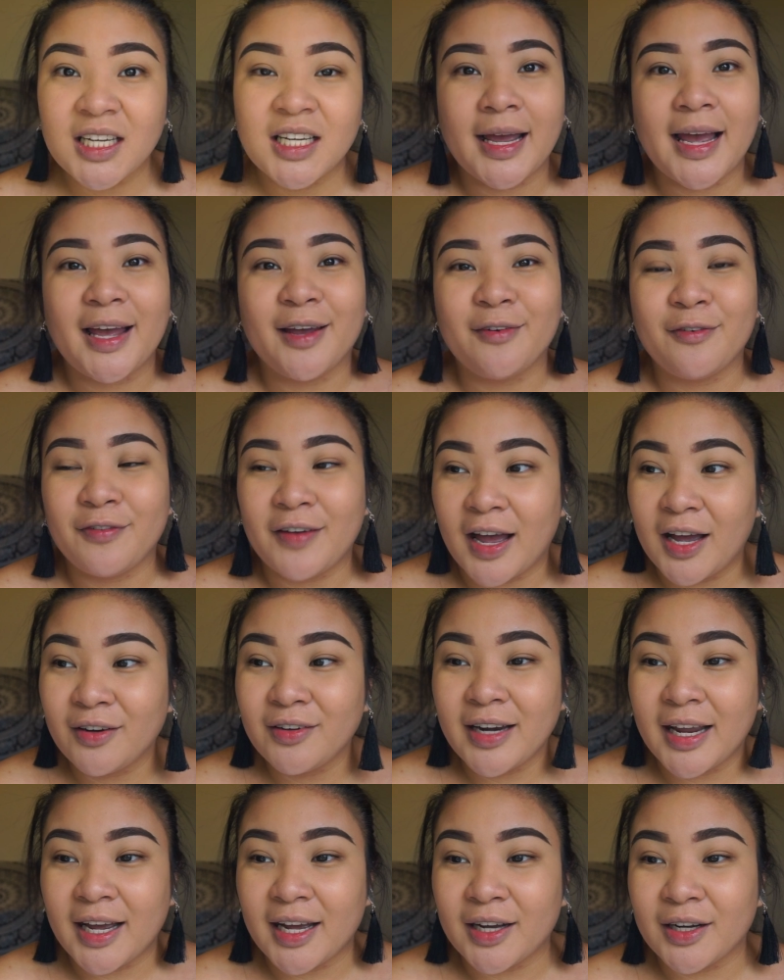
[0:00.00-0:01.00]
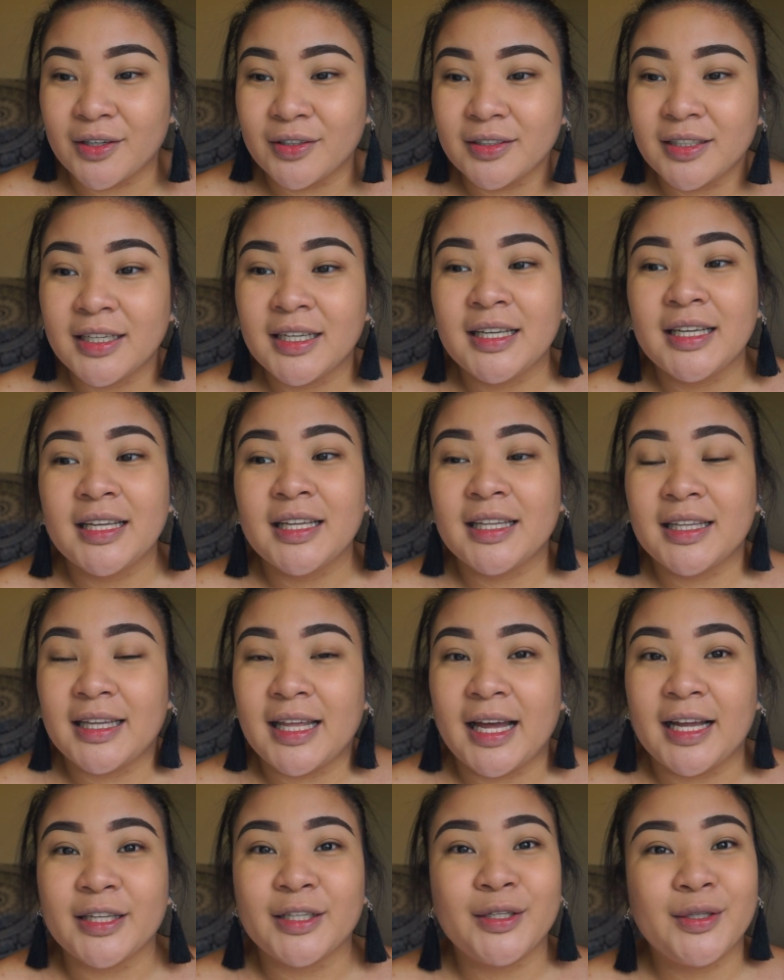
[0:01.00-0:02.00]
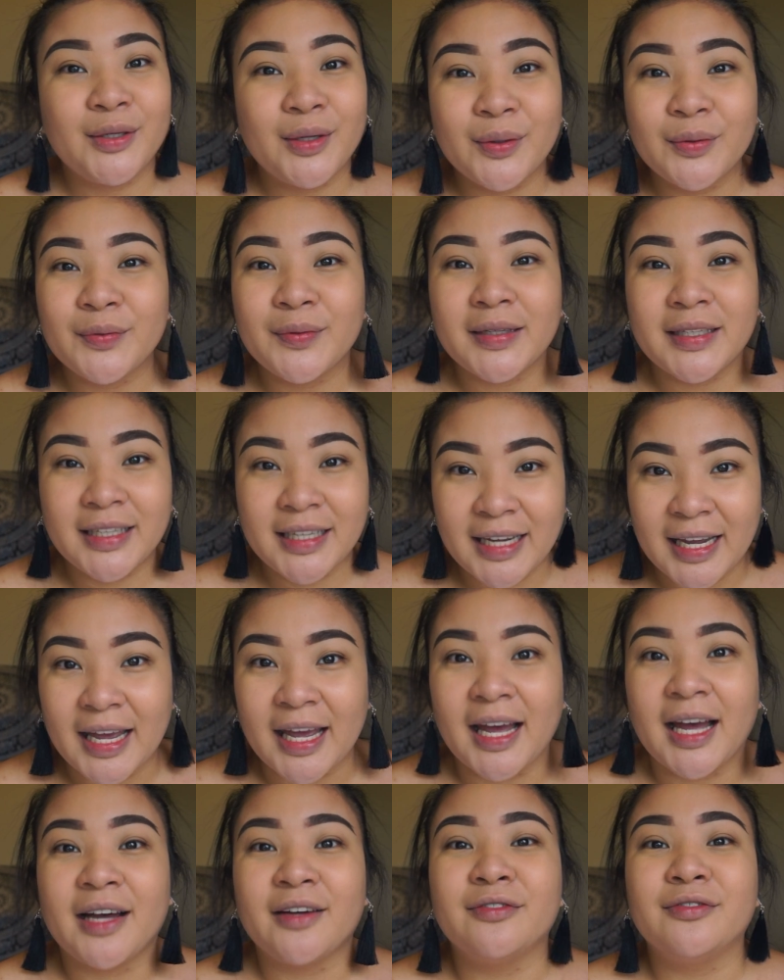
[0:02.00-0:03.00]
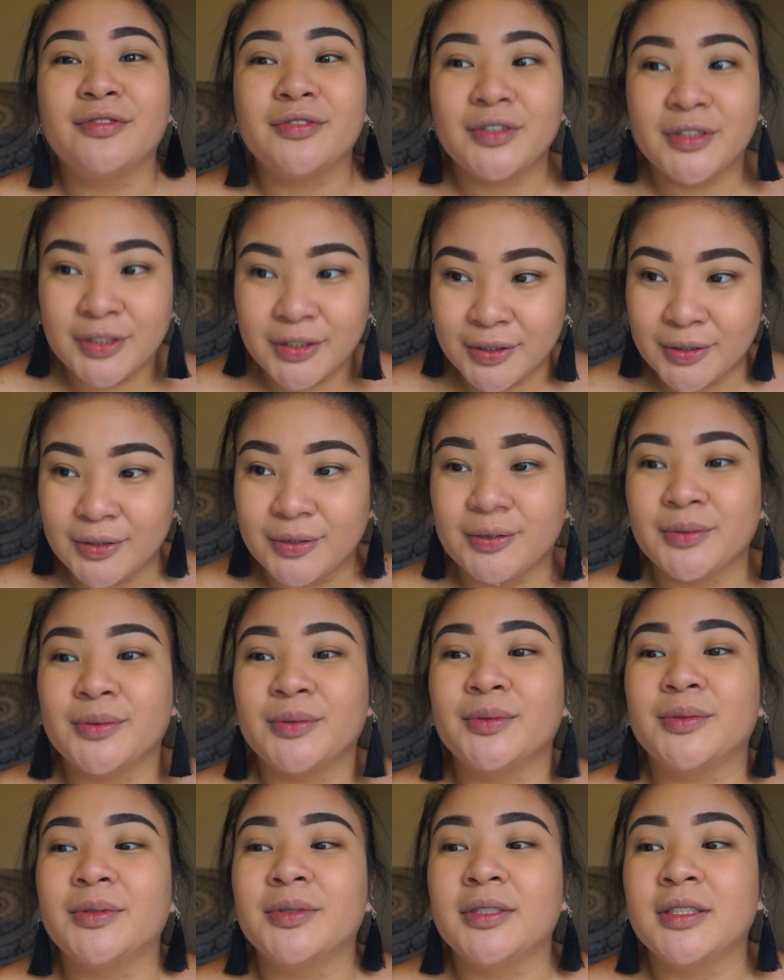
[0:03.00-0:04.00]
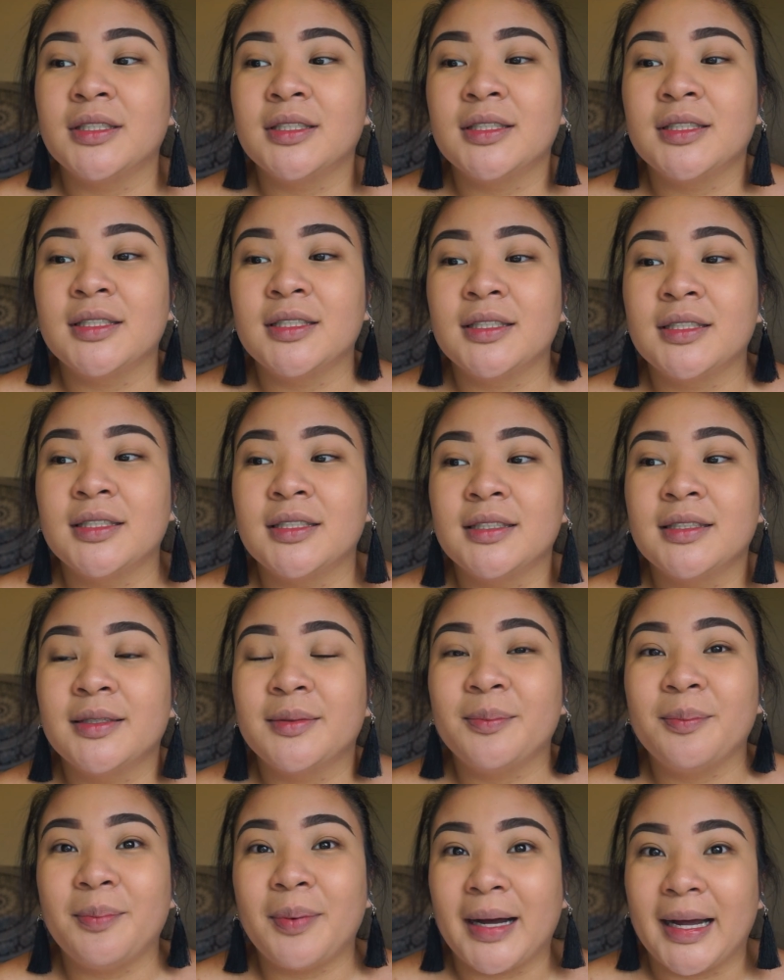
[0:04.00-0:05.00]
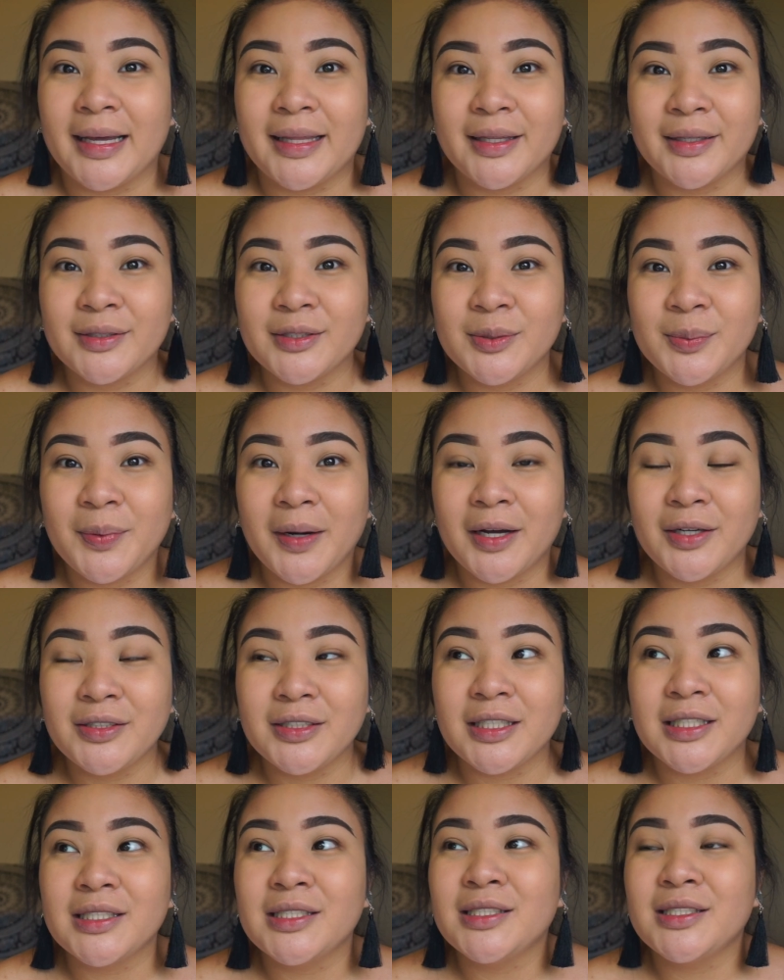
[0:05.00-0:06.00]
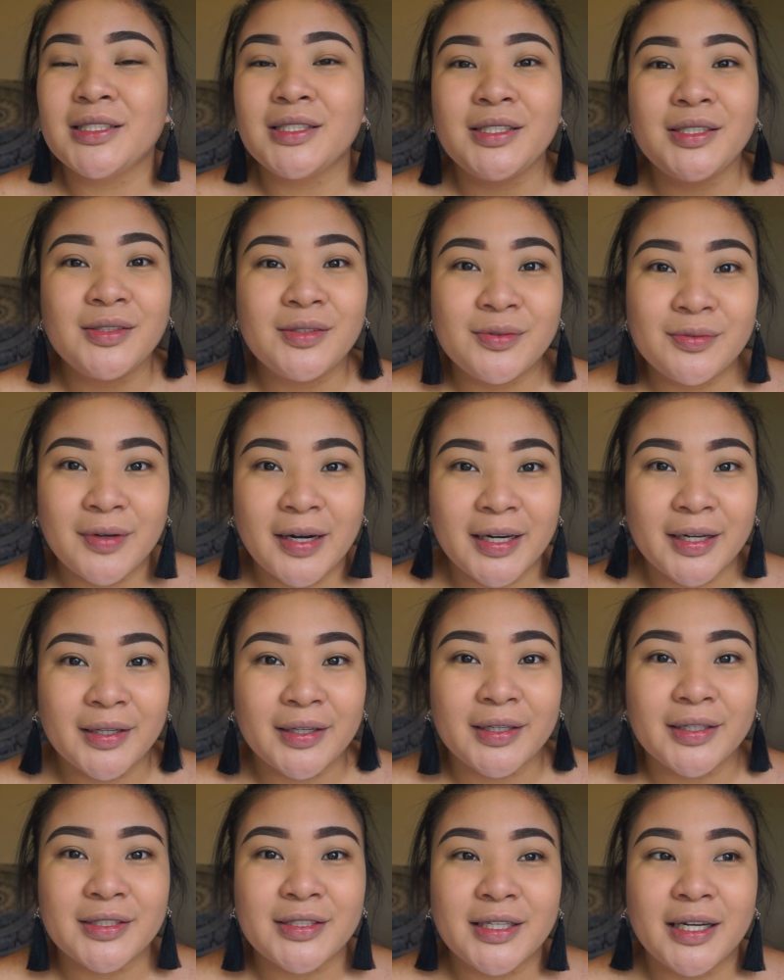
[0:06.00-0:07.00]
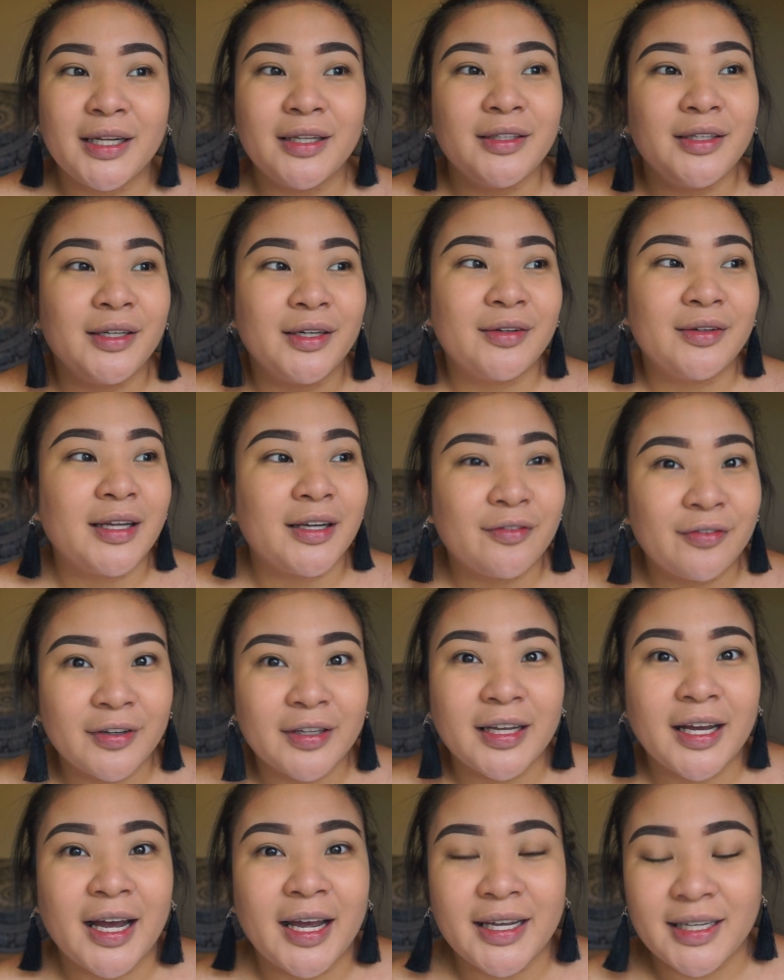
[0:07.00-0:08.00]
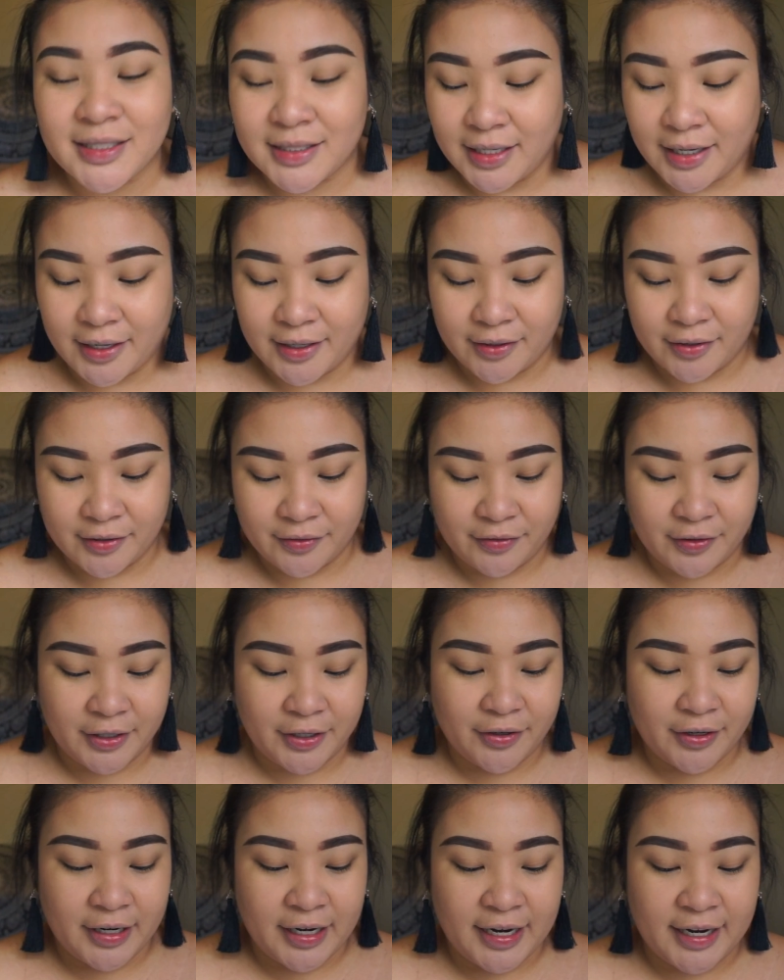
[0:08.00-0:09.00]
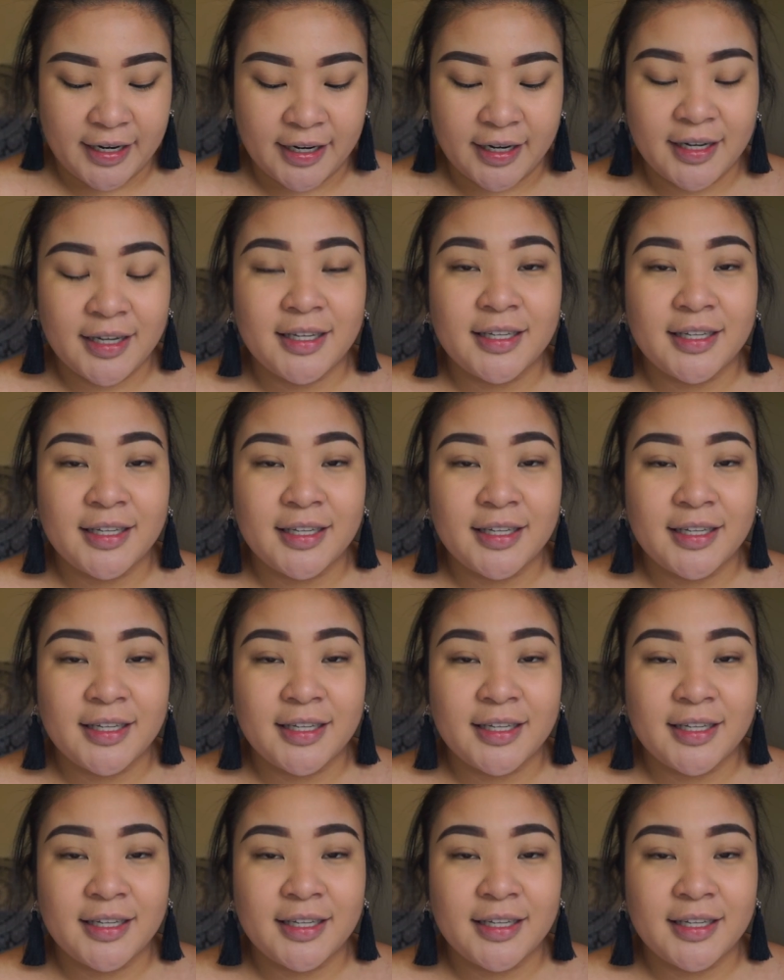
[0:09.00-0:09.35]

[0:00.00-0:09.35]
I found out that you don't really have to buy those brow gels. Just use regular gel, you know, like for the guy's hair or for your hair.